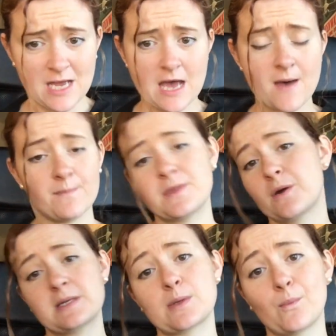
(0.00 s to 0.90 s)
There
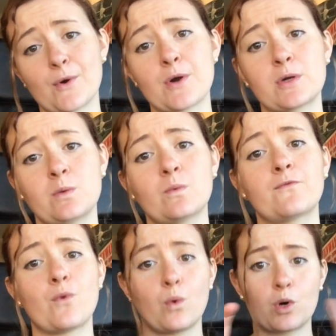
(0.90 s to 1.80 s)
is a word
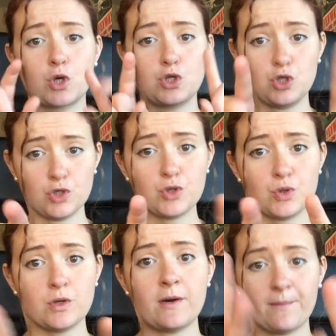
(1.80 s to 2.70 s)
for
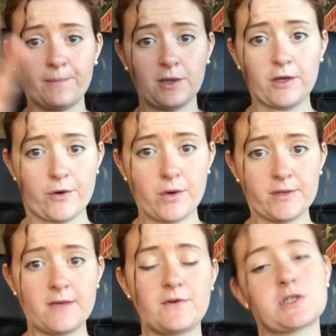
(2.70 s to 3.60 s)
you
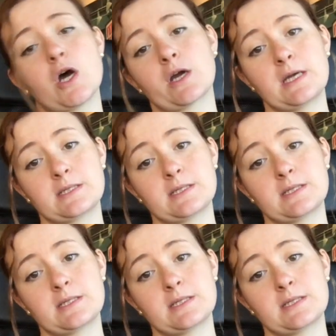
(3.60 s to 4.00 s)
plural if you're talking